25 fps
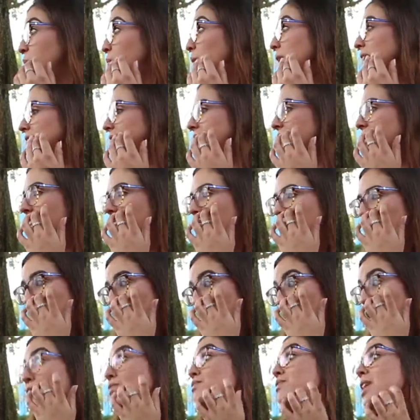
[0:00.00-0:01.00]

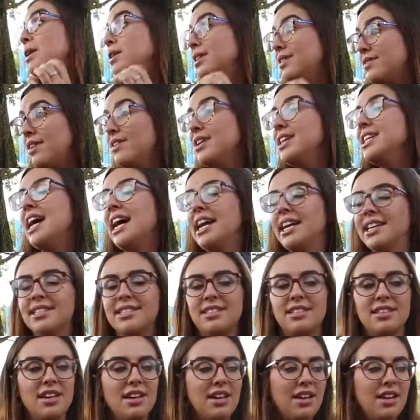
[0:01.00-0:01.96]
sweet but very very nice.